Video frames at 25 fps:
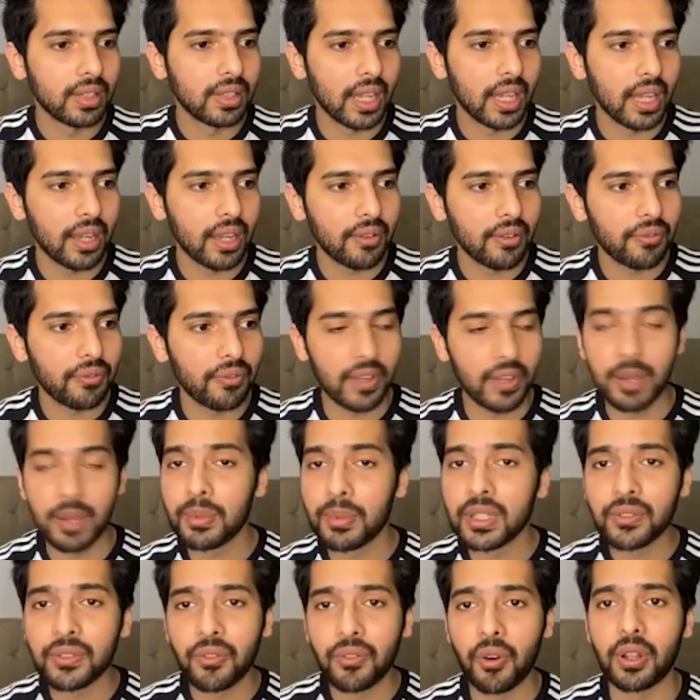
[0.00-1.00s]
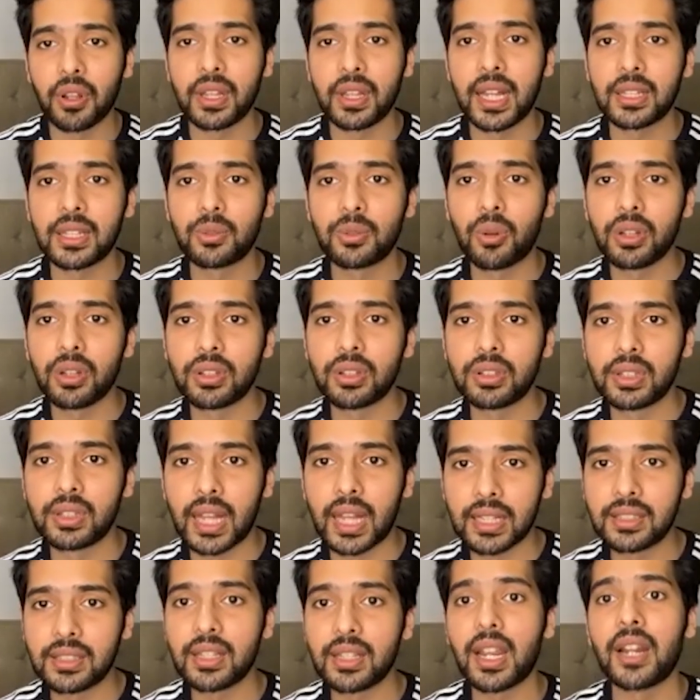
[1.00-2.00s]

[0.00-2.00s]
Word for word: they are famous for. That's what that's the